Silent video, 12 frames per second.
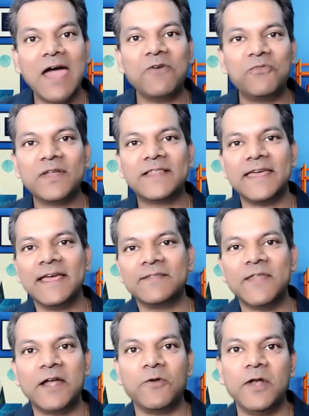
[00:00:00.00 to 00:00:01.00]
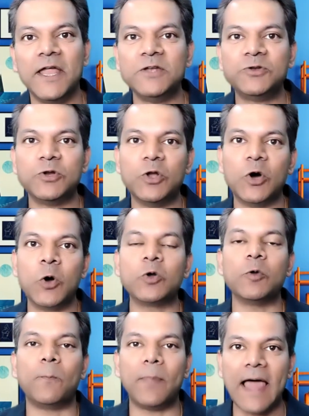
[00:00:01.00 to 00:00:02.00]
everything that you need to know
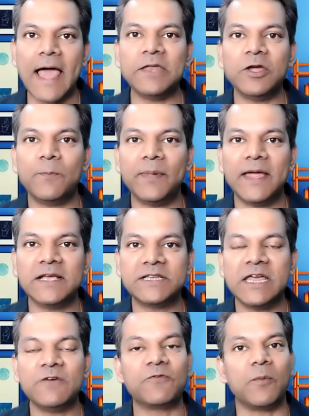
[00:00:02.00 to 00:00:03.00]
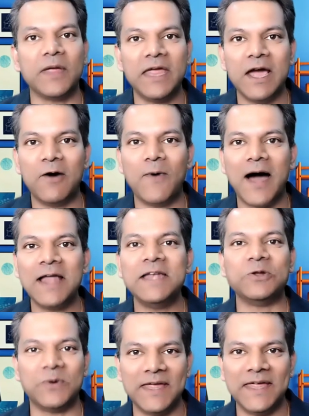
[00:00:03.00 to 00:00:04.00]
to plan your PhD from year
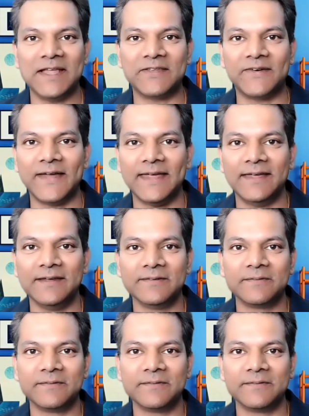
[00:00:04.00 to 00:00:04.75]
one to year three.